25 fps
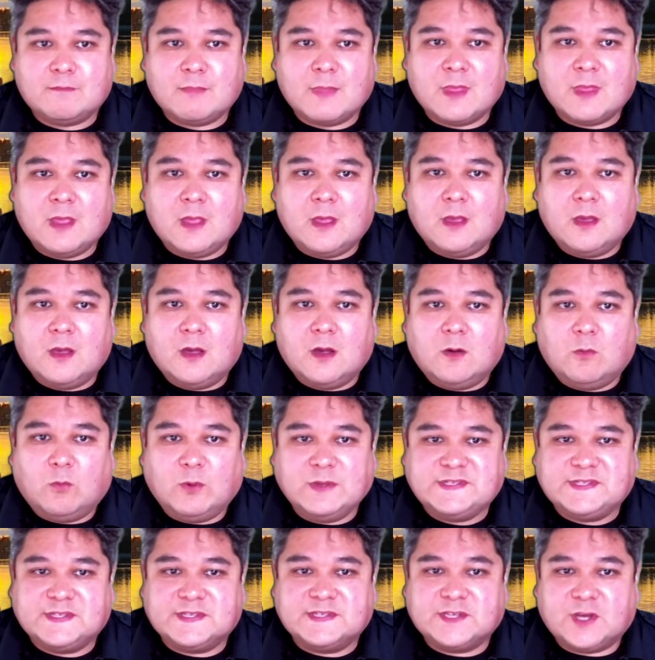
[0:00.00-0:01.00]
Once the
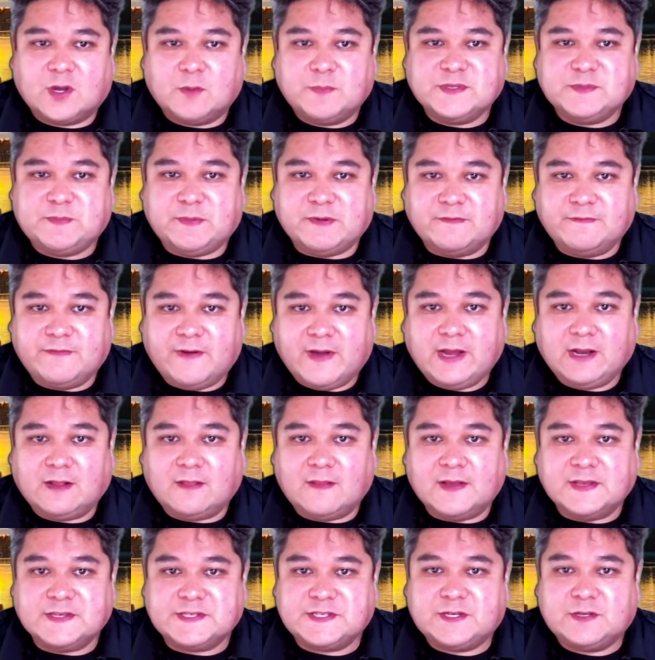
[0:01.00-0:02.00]
scope has been finalized,
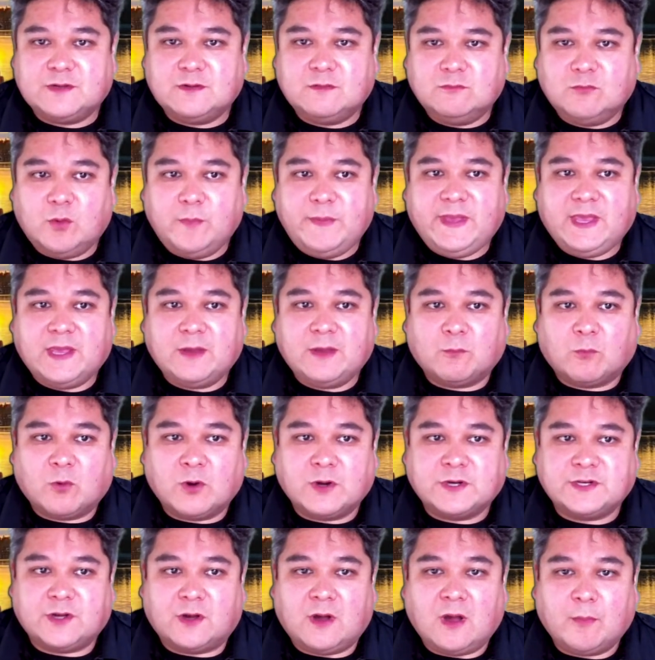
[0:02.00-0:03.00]
we'll begin work to
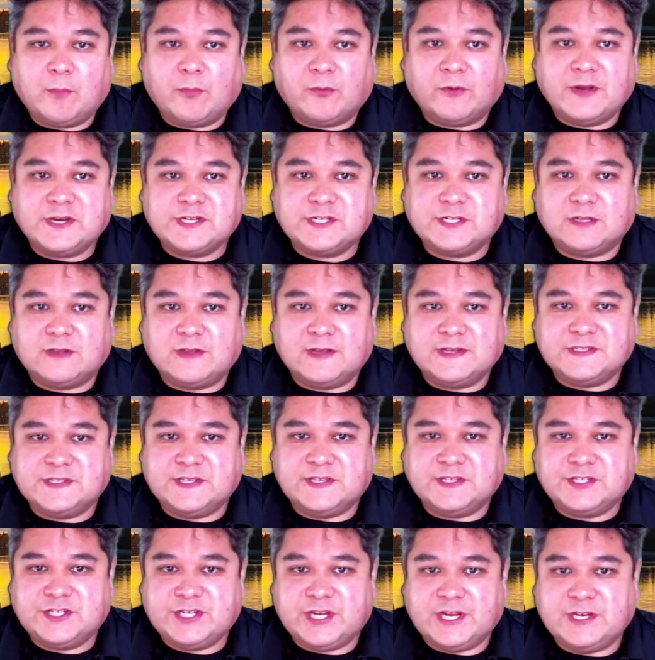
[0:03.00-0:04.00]
operationalize these
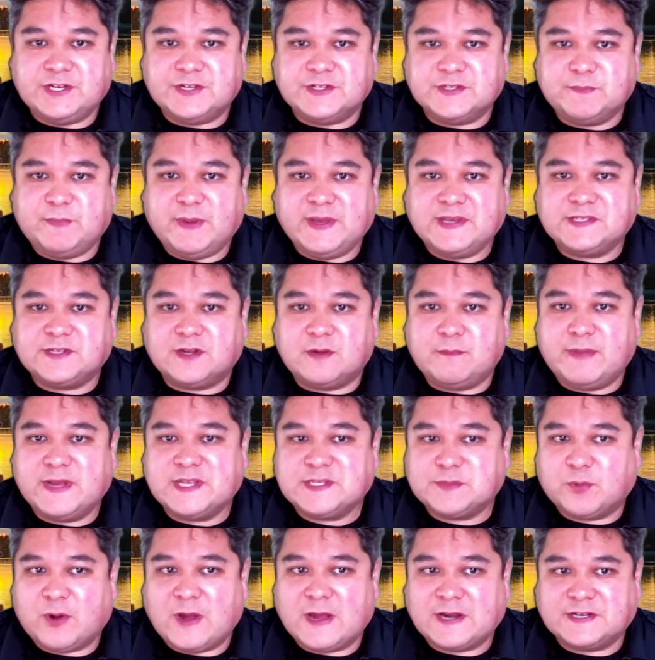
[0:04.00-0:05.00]
changes based on best
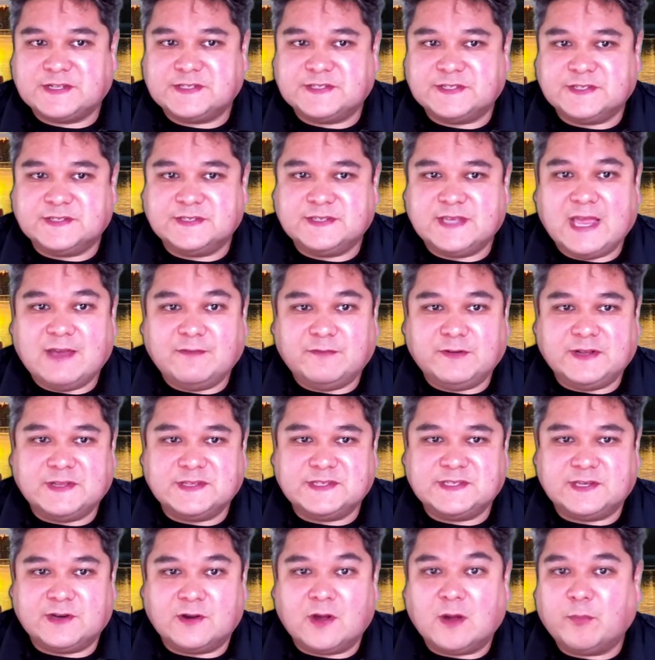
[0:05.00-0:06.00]
practices, evidence, and
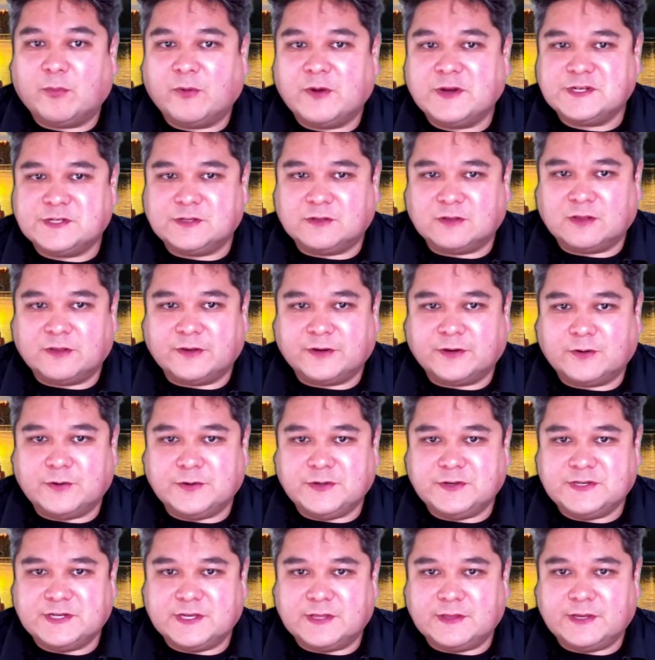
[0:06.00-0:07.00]
operational and clinical
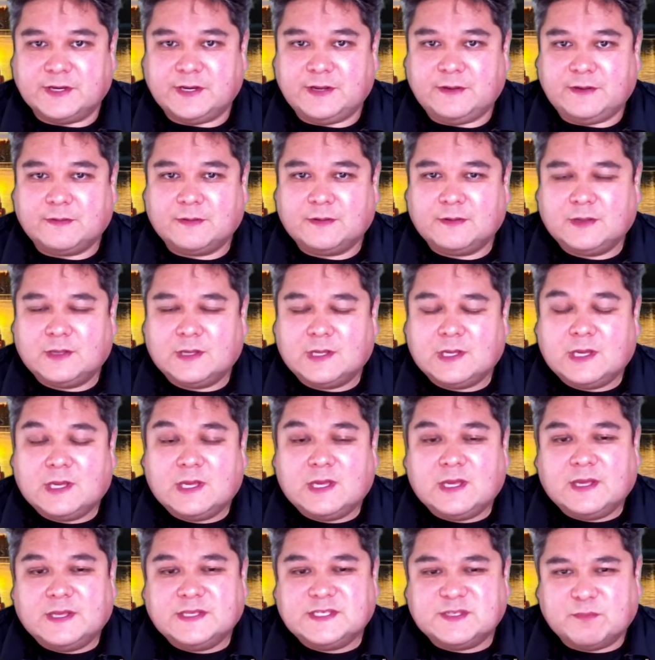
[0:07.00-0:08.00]
utility. It's
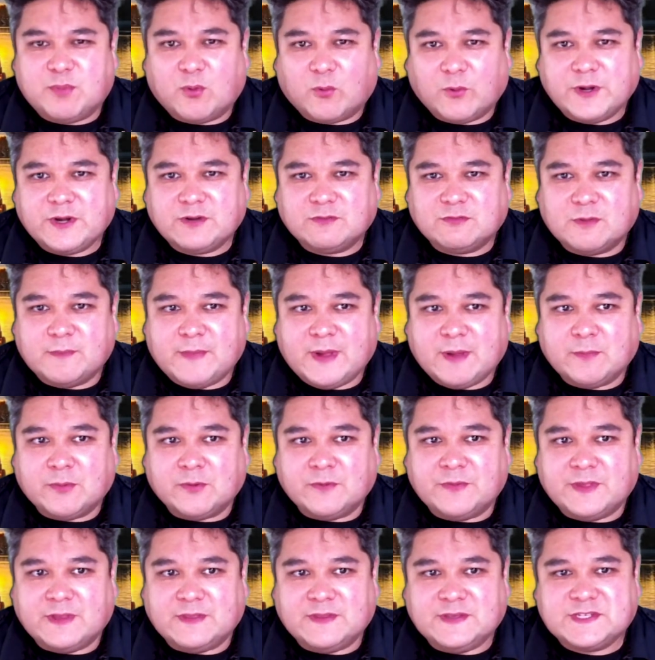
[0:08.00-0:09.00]
important to remember that these
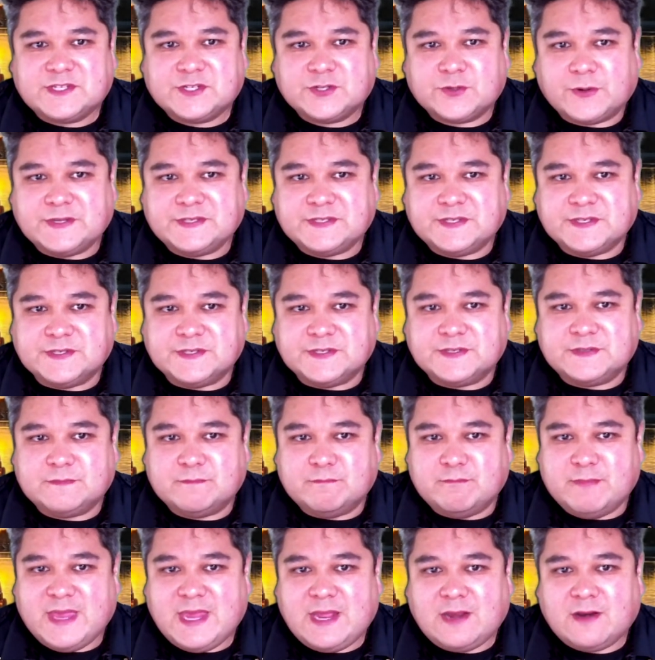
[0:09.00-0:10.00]
choices may
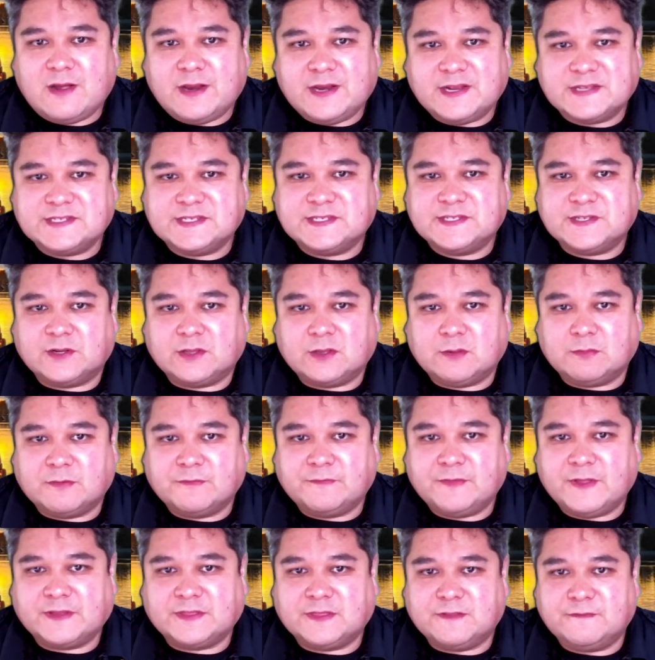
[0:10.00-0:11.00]
not necessarily reflect the
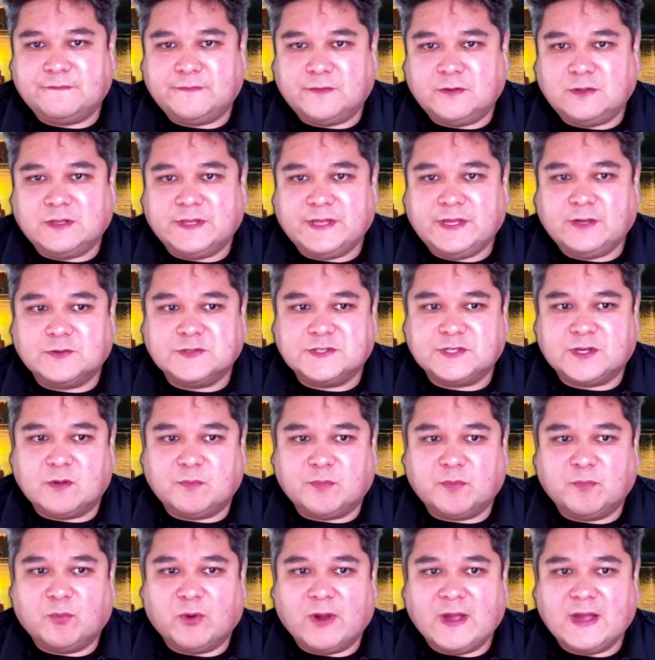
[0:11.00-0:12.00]
full legal scope of
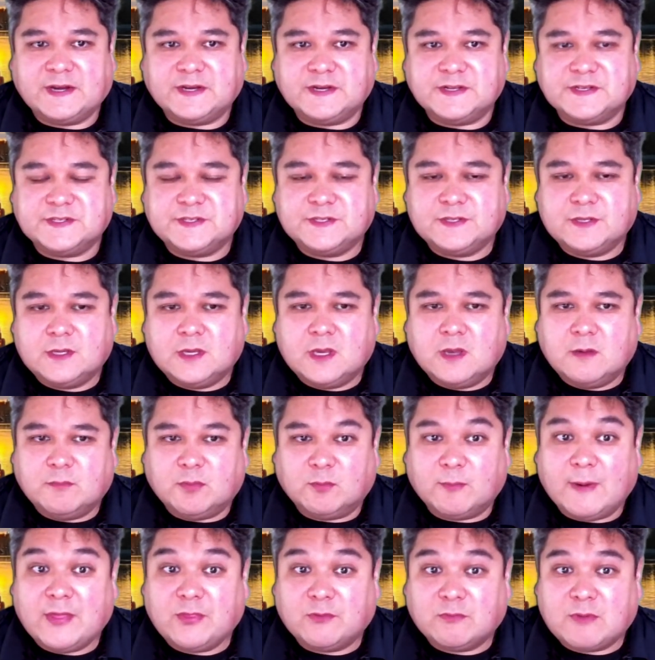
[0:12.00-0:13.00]
practice, but rather
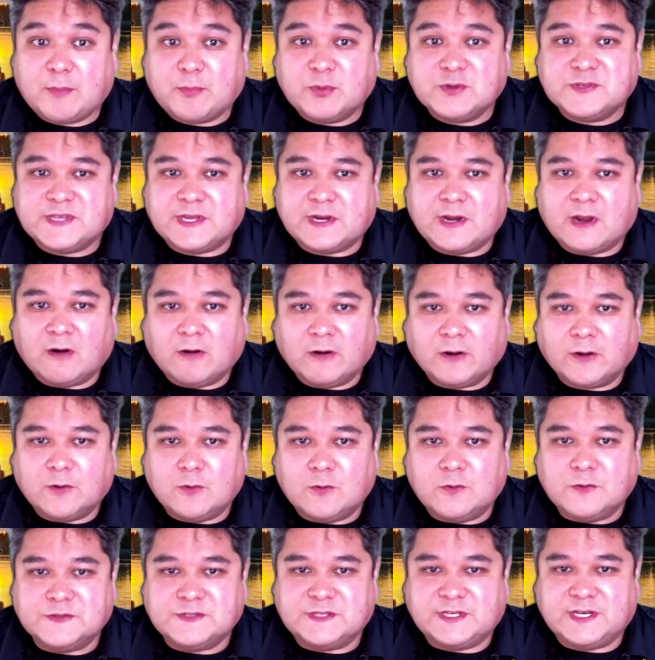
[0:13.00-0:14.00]
represent our goals and
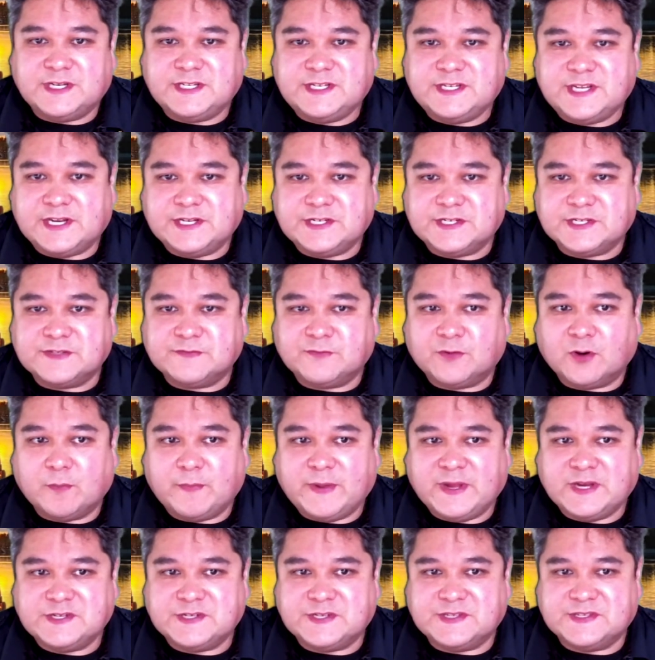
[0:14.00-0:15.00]
intentions for our patients
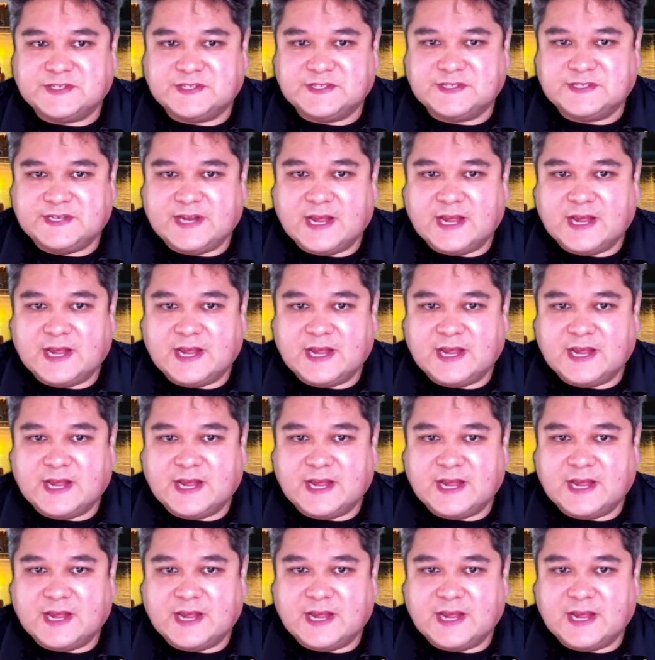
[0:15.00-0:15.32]
and staff.